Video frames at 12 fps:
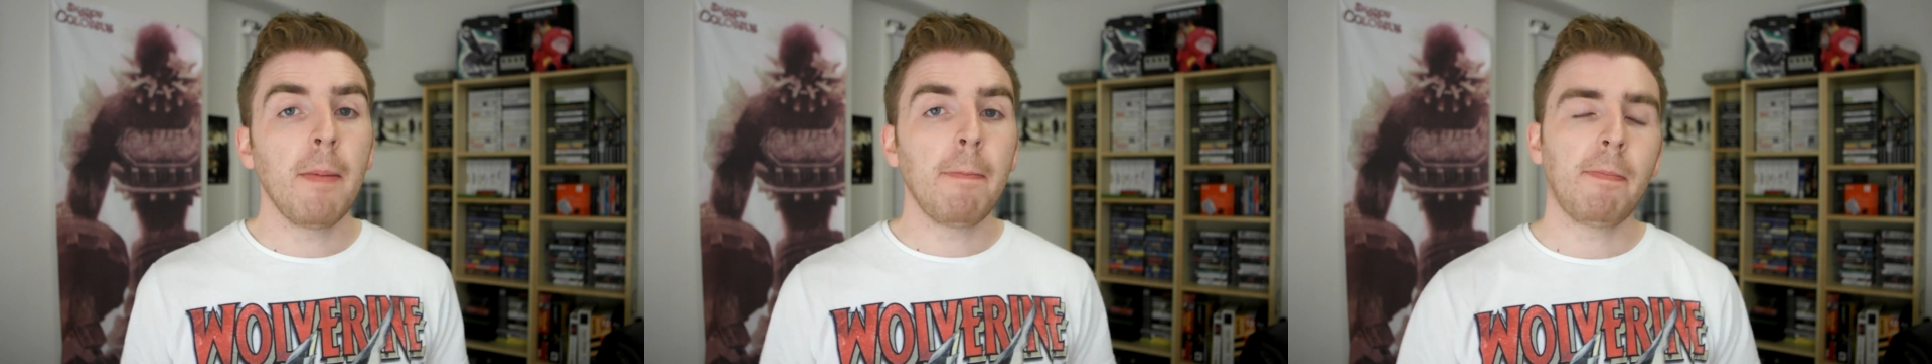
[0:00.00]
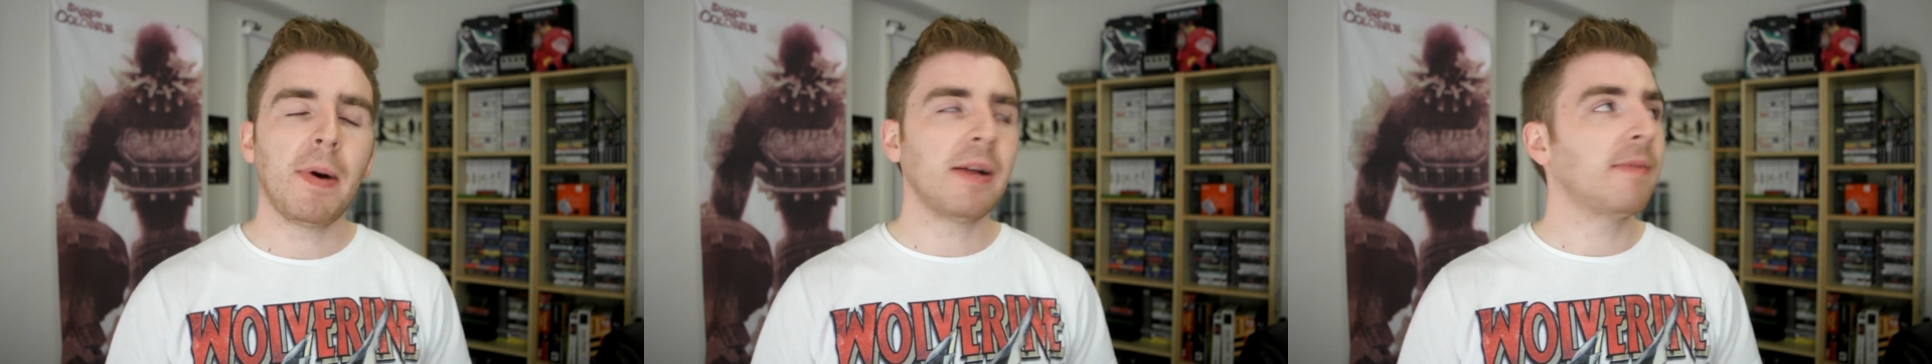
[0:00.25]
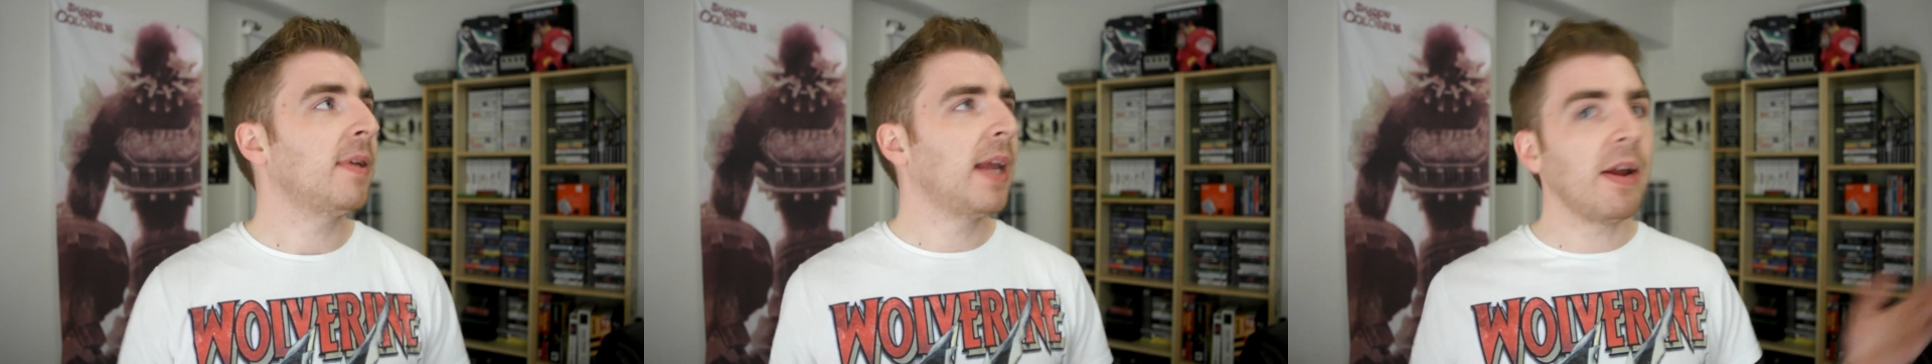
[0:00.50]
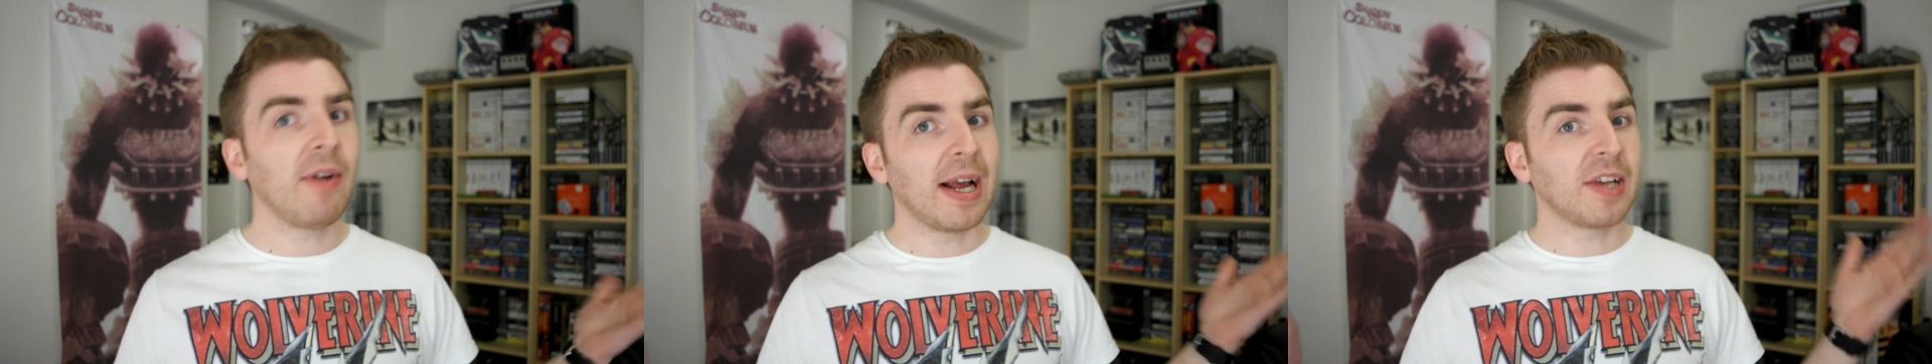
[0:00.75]
But
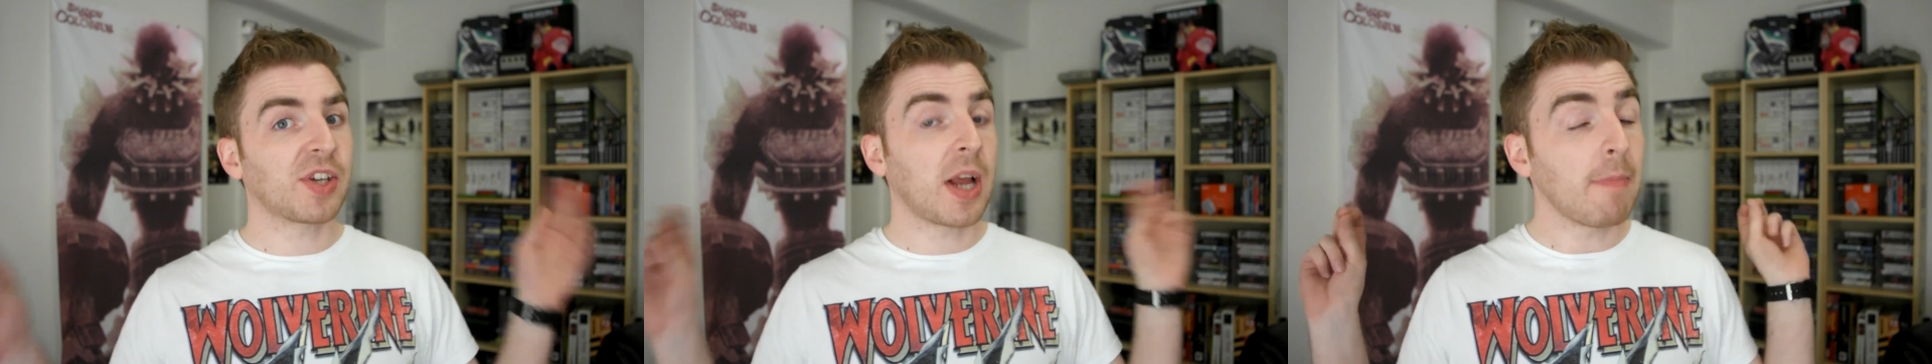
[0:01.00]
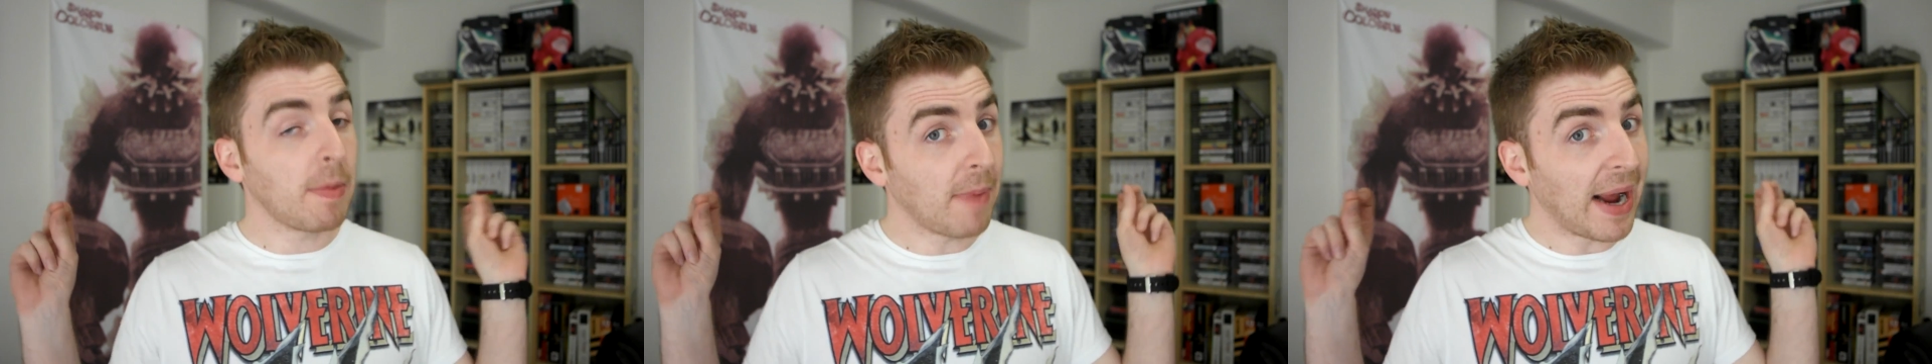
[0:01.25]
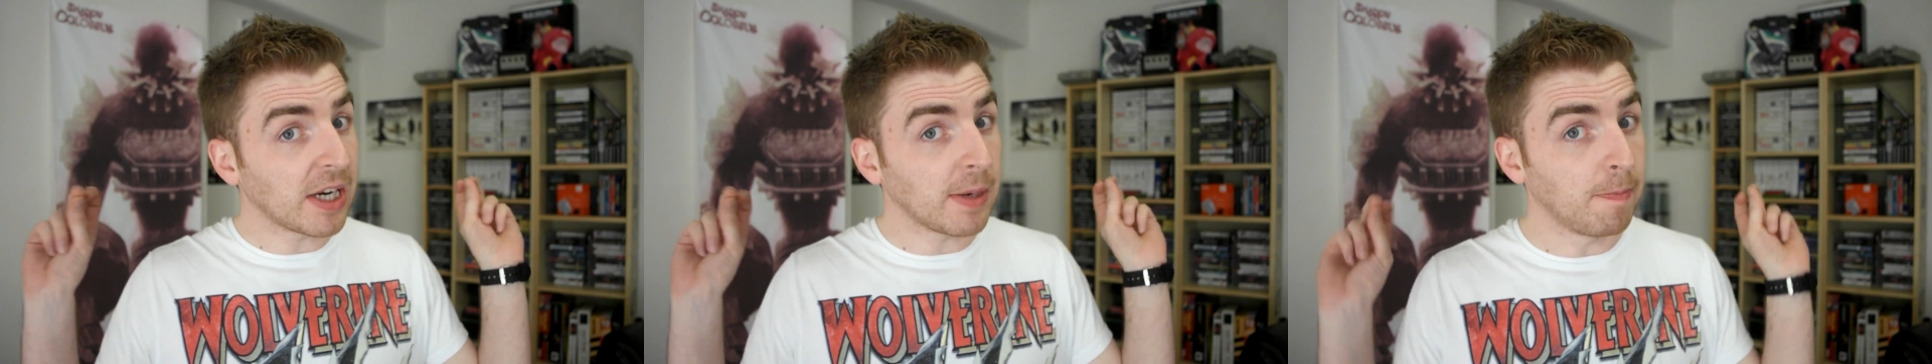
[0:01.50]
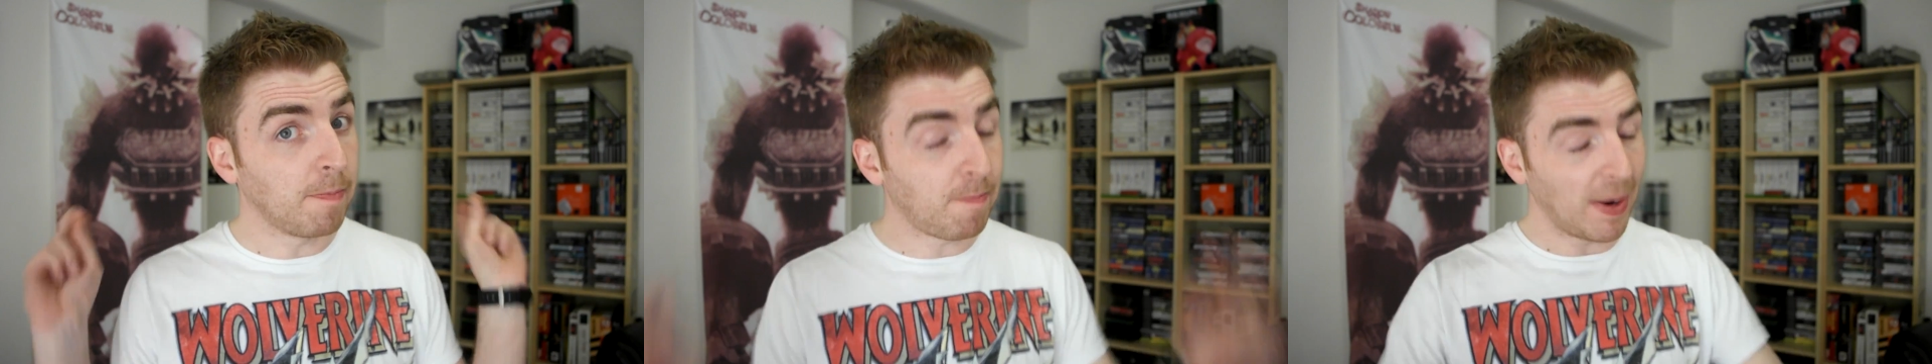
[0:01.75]
here it is coming back to
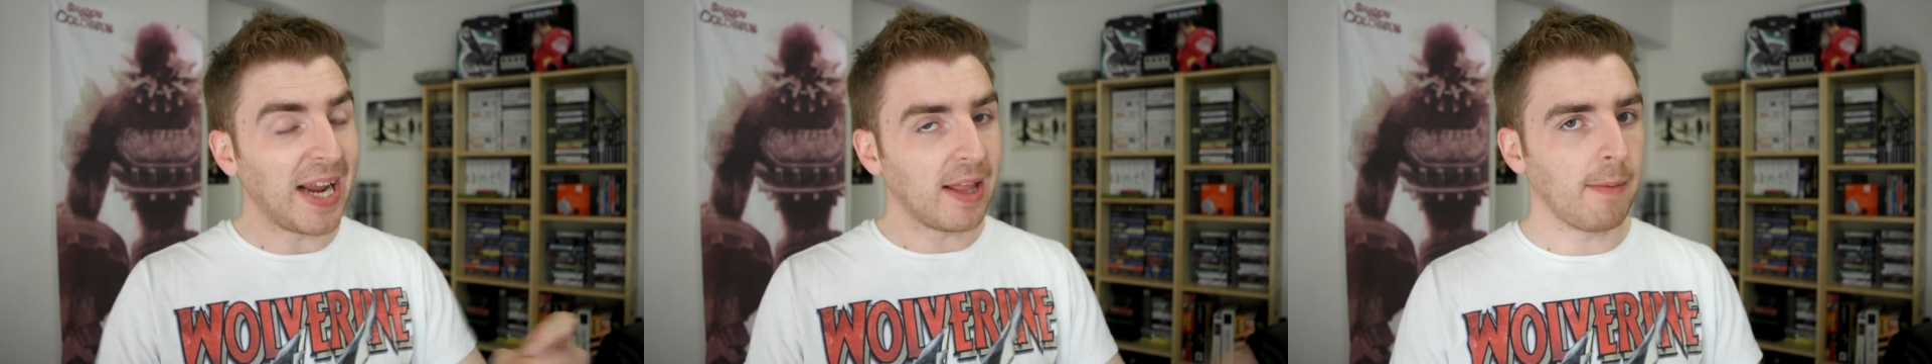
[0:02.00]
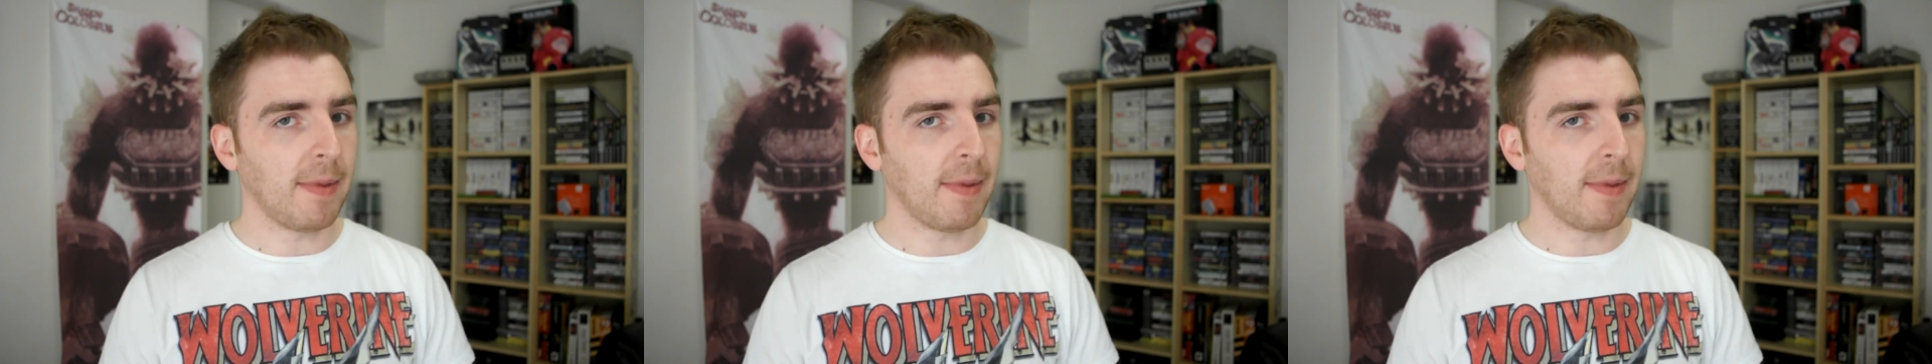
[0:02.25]
bite them